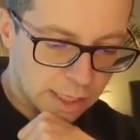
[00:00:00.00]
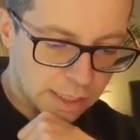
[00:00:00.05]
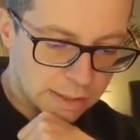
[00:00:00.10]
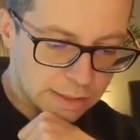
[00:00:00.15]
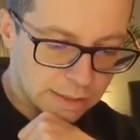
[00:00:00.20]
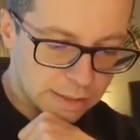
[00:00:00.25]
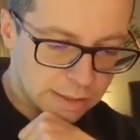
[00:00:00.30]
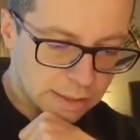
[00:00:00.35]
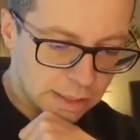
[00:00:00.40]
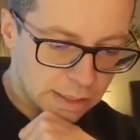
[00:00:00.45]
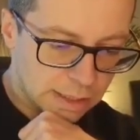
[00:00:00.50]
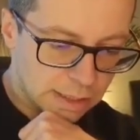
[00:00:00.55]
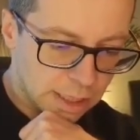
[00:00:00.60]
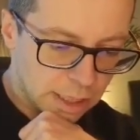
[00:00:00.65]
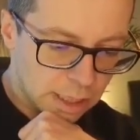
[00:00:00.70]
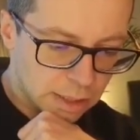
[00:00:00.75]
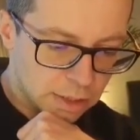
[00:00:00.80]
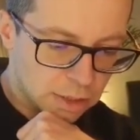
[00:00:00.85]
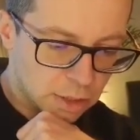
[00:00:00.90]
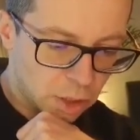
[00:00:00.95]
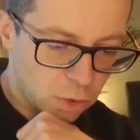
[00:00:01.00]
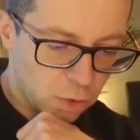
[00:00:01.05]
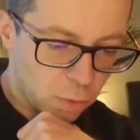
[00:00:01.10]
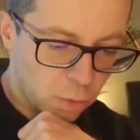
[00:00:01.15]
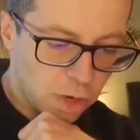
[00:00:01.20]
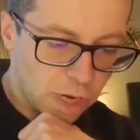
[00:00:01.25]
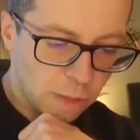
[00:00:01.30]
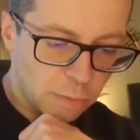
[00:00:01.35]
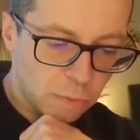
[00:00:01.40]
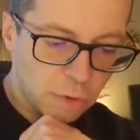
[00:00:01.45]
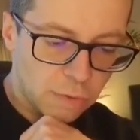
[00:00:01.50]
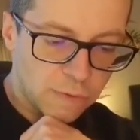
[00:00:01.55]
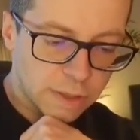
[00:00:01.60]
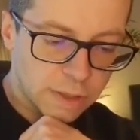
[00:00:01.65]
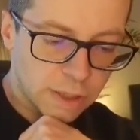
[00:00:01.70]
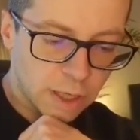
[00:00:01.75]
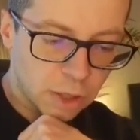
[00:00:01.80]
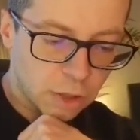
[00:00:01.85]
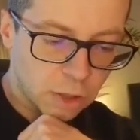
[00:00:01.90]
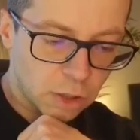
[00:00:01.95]
st so we are moving
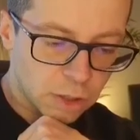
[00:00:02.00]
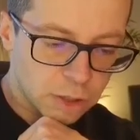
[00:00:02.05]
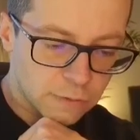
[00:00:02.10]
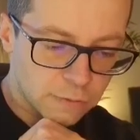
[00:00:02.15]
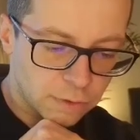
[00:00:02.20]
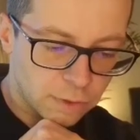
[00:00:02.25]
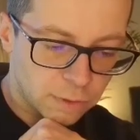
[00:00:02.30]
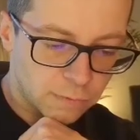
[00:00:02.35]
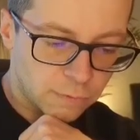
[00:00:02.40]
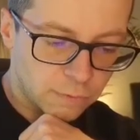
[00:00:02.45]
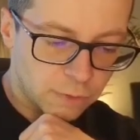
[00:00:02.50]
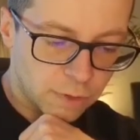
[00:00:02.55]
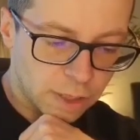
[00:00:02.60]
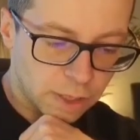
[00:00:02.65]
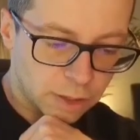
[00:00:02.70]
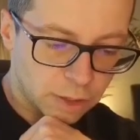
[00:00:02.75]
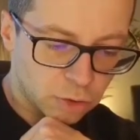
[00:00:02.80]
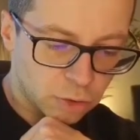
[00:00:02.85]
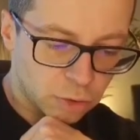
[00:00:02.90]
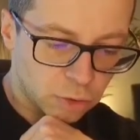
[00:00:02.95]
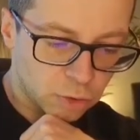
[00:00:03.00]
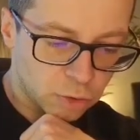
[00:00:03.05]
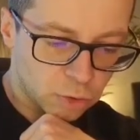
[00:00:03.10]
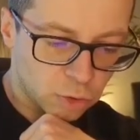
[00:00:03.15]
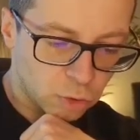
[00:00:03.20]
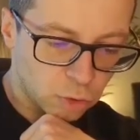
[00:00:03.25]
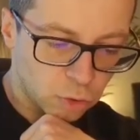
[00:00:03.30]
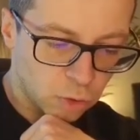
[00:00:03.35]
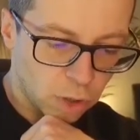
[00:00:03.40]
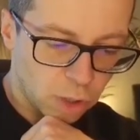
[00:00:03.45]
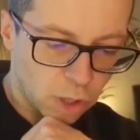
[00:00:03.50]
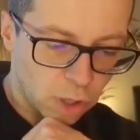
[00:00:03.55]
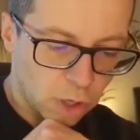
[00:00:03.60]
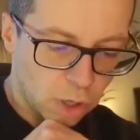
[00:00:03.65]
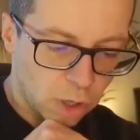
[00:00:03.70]
the clocks from three to two